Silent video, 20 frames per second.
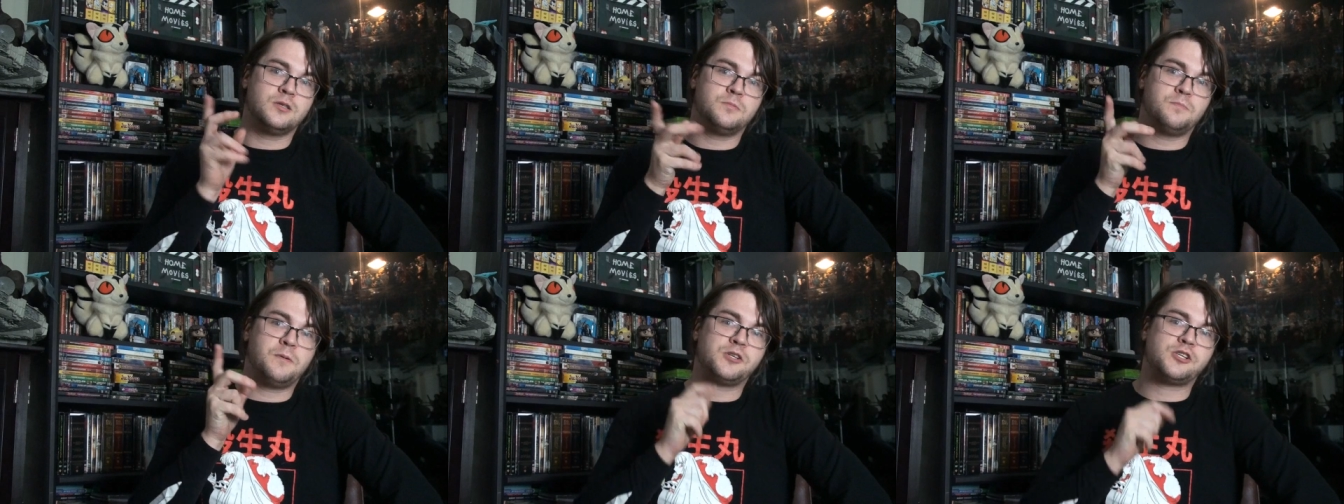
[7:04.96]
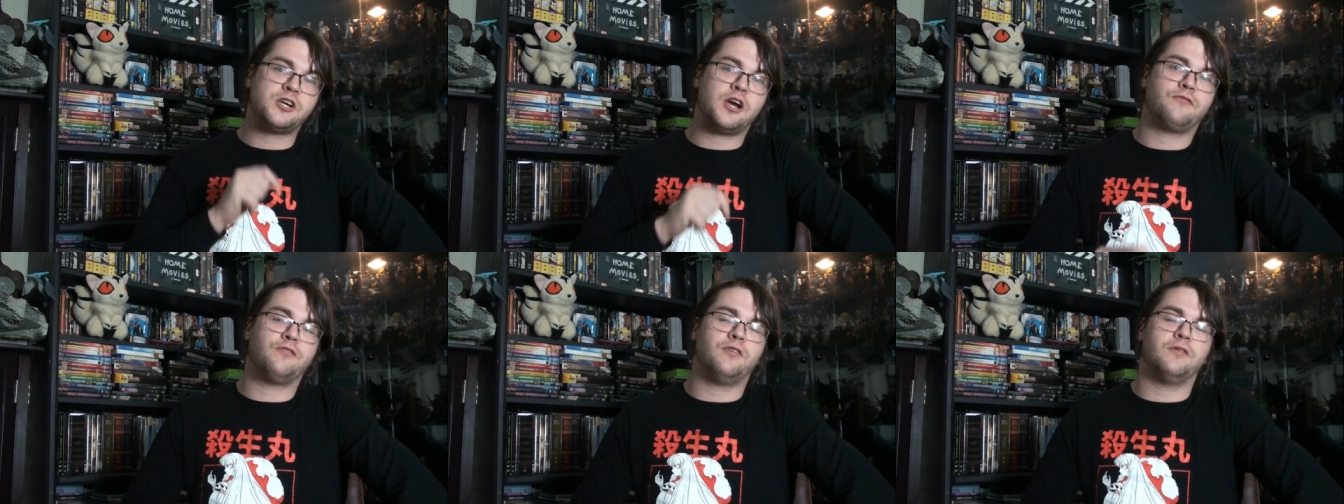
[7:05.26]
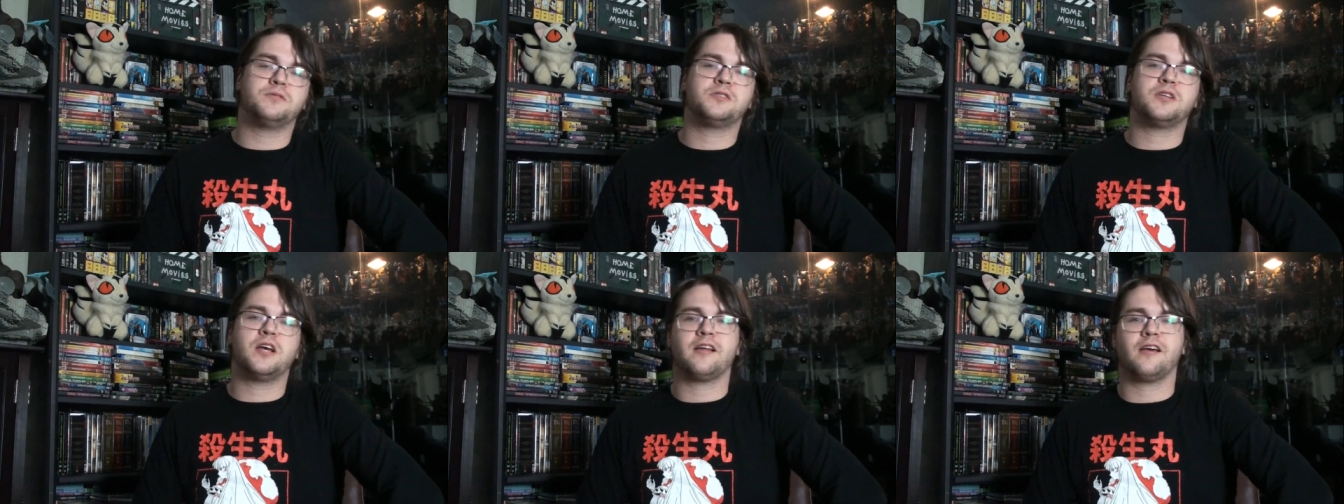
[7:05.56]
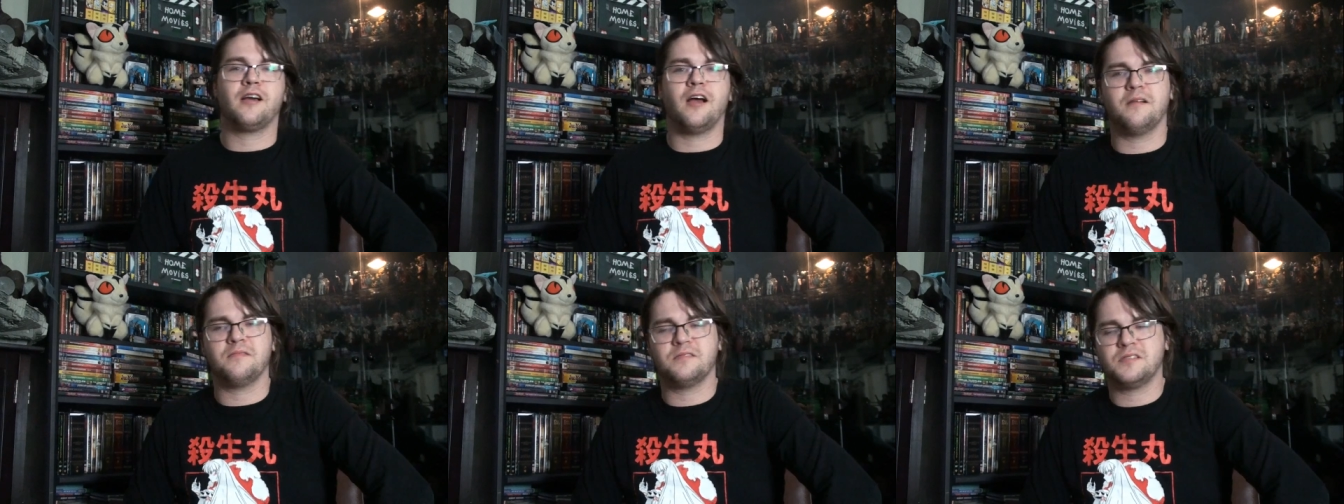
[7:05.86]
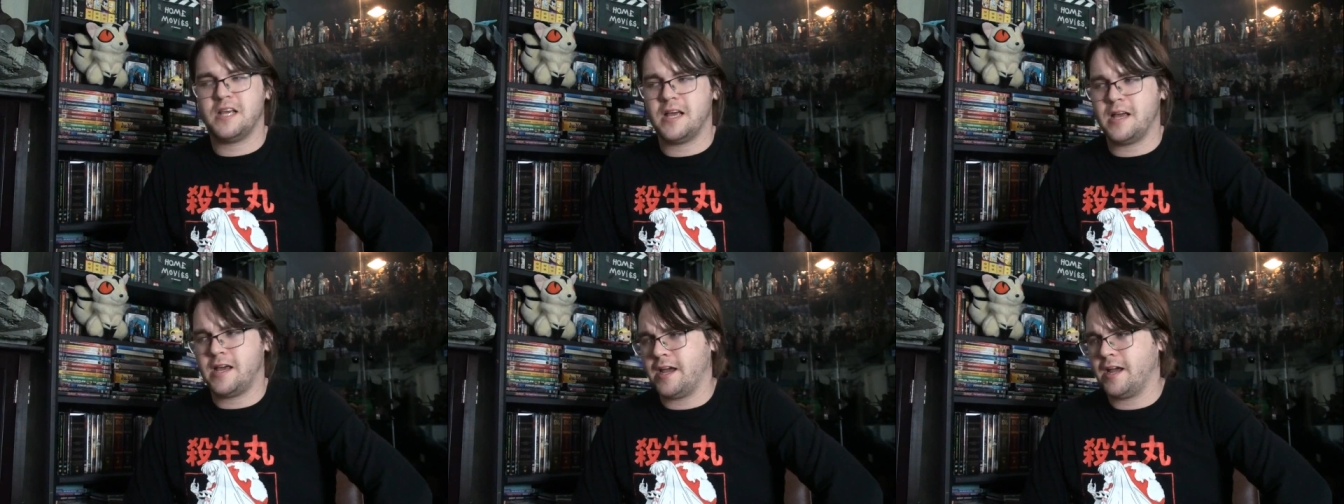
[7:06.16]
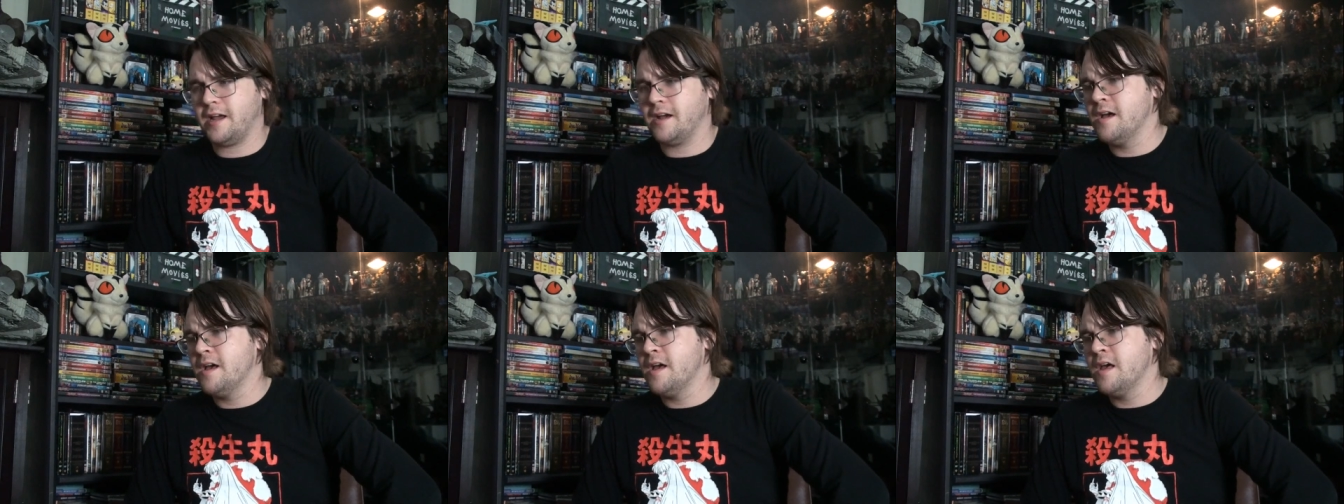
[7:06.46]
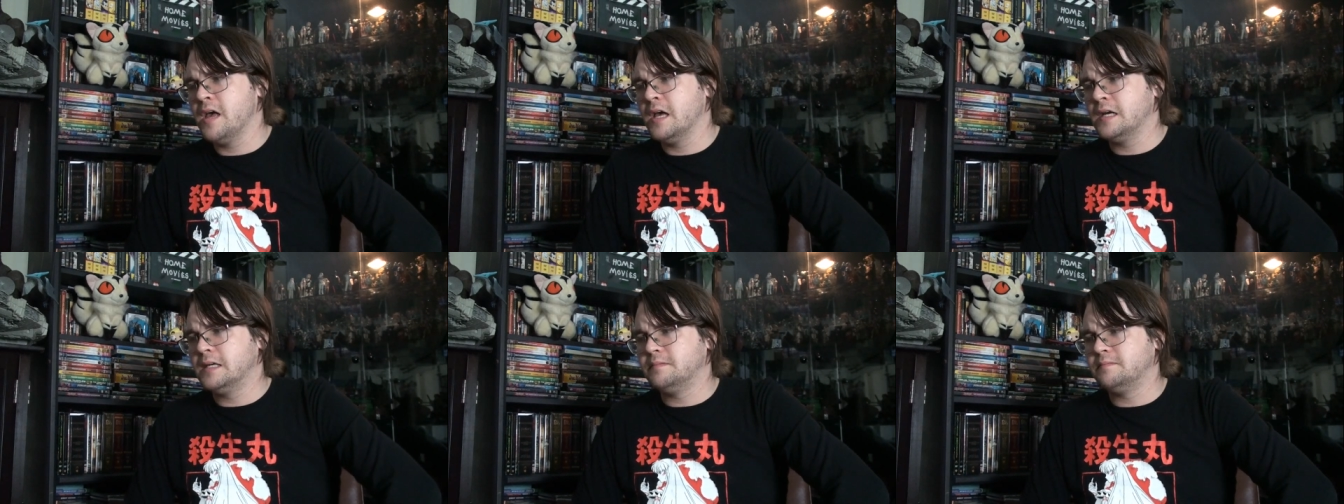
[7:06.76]
is Big Jack Film signing off, saying,
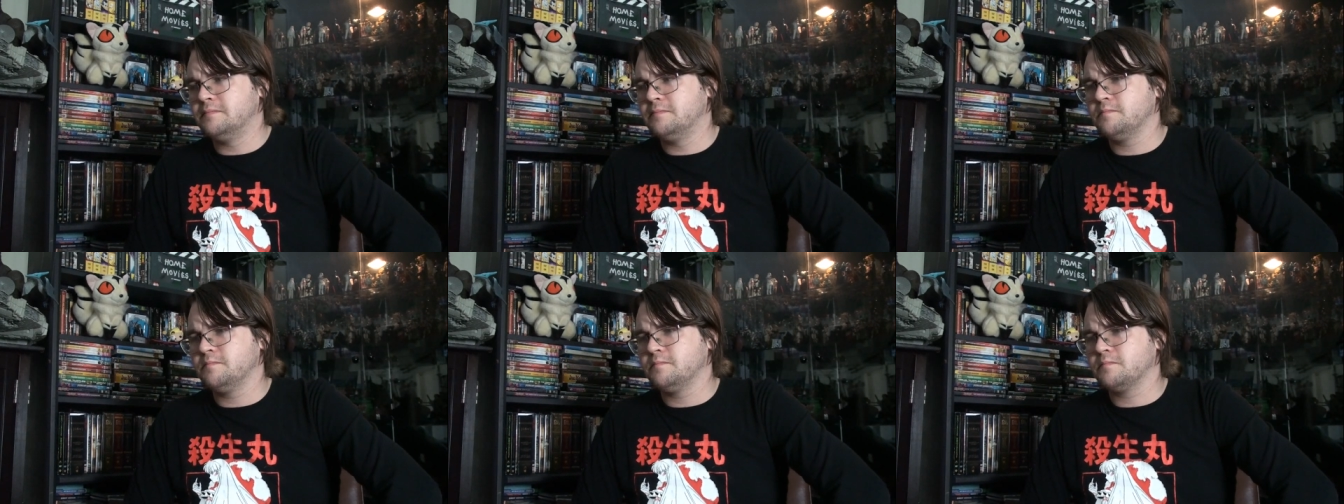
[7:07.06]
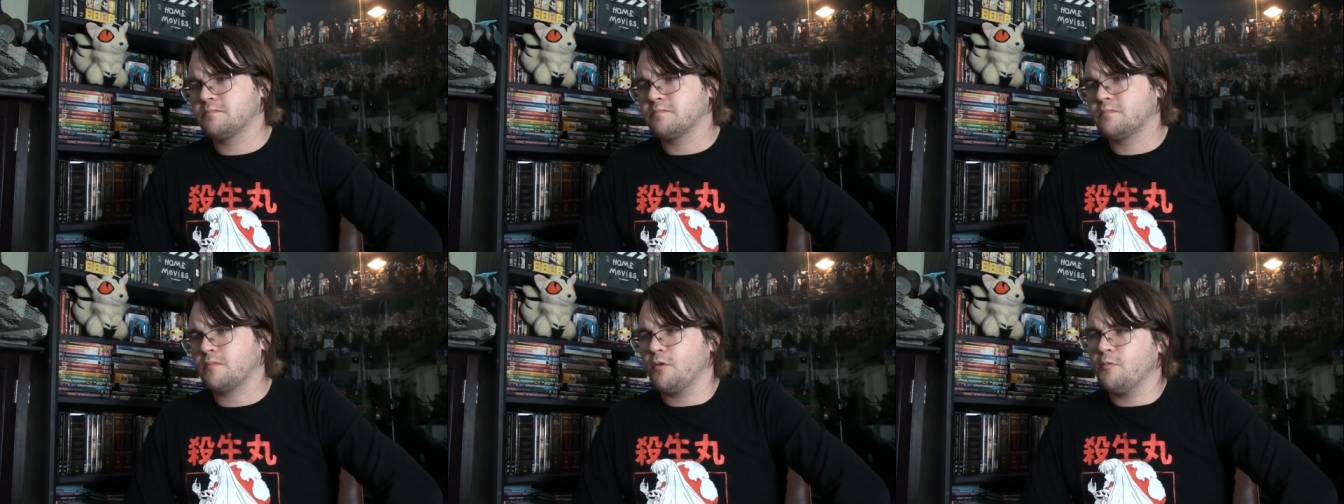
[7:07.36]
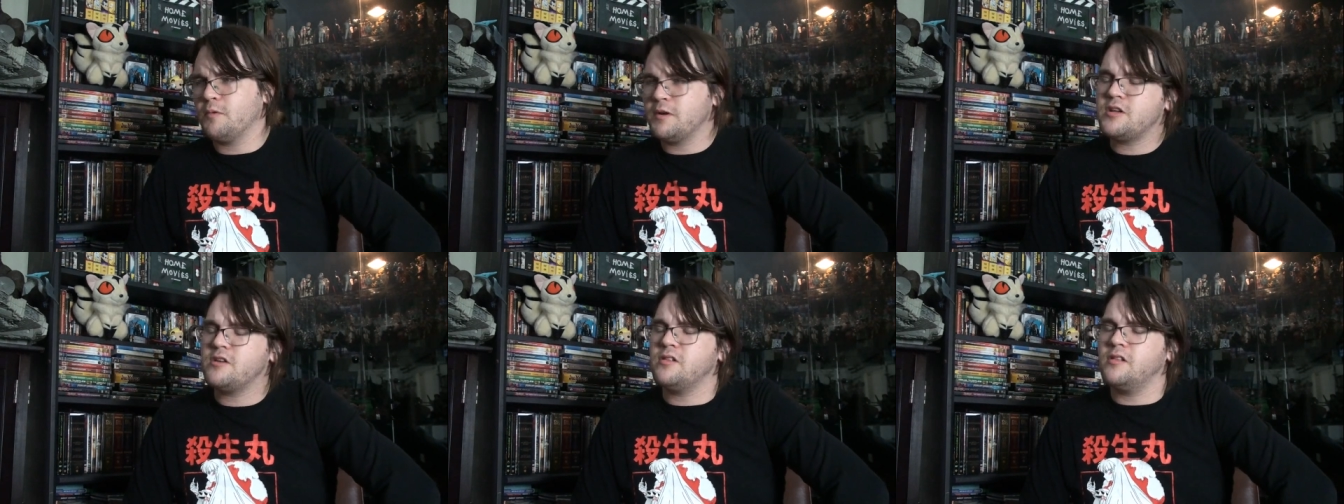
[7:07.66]
when